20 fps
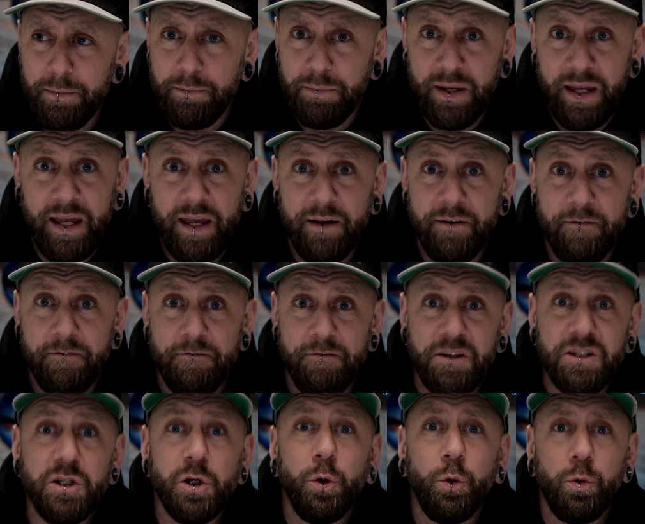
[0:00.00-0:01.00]
be it
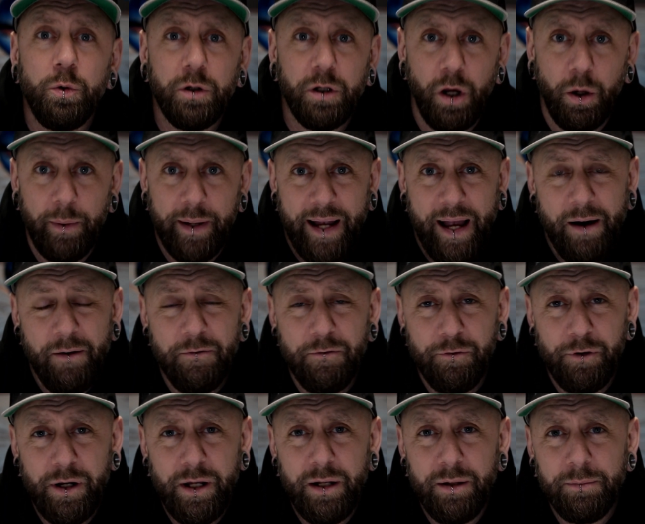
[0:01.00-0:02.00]
physical, going out
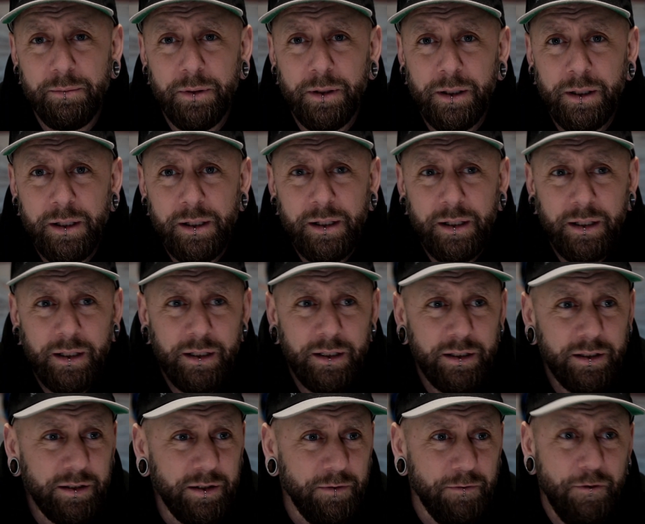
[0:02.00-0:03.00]
freedom,
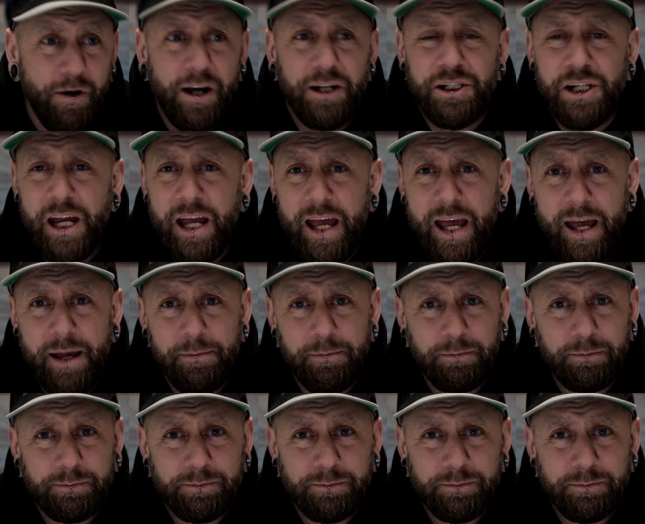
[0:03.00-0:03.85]
the fresh air.